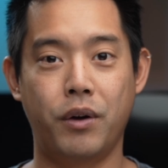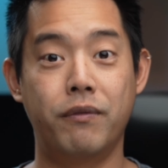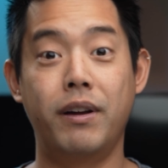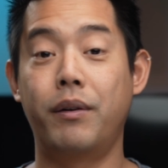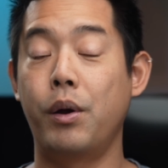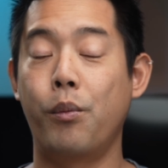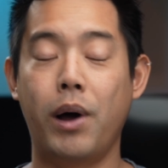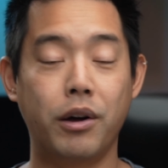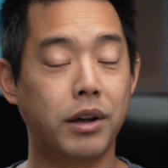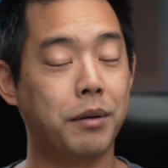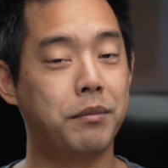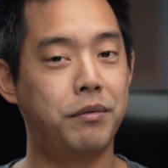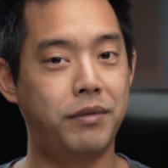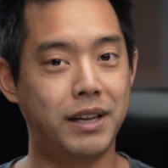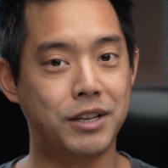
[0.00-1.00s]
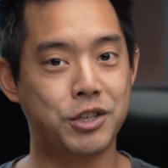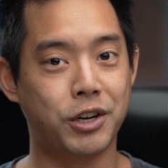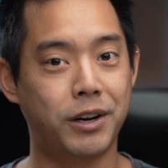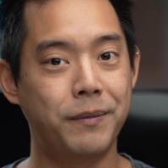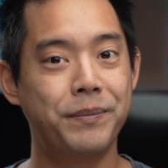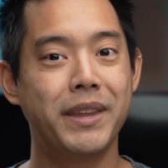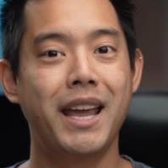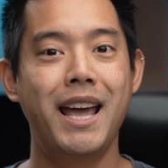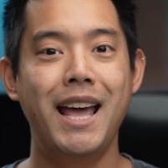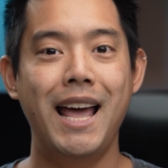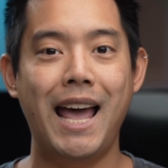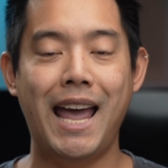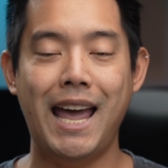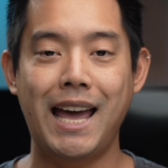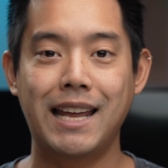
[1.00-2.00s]
a very welcome feature.
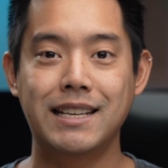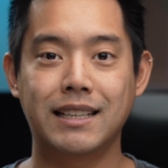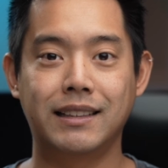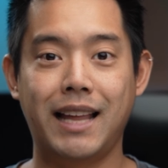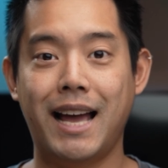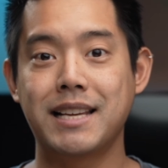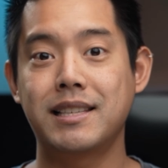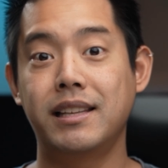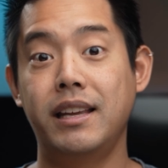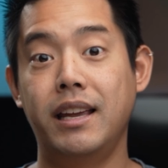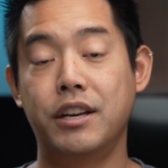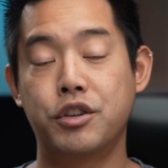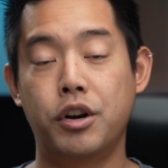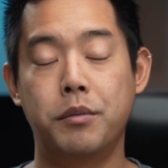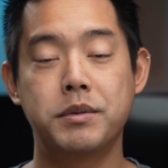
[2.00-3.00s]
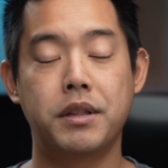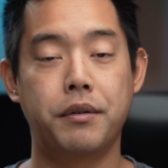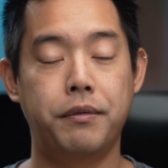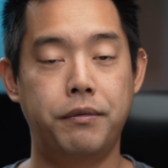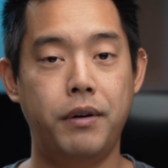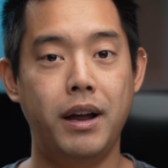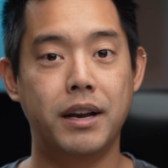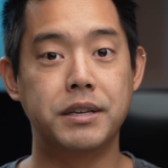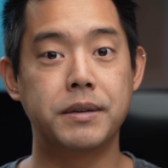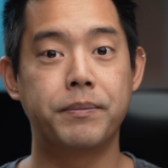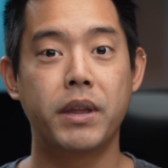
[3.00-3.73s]
And lastly, in terms of the front,